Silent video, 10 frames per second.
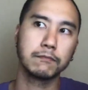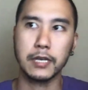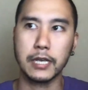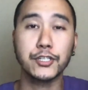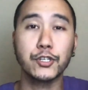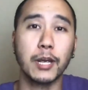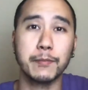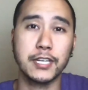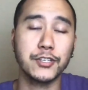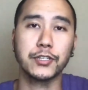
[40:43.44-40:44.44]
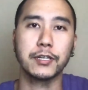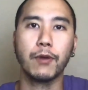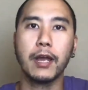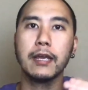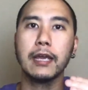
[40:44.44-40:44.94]
Instagram essentially,
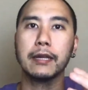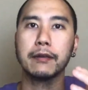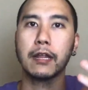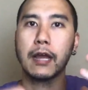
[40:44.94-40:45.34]
right? And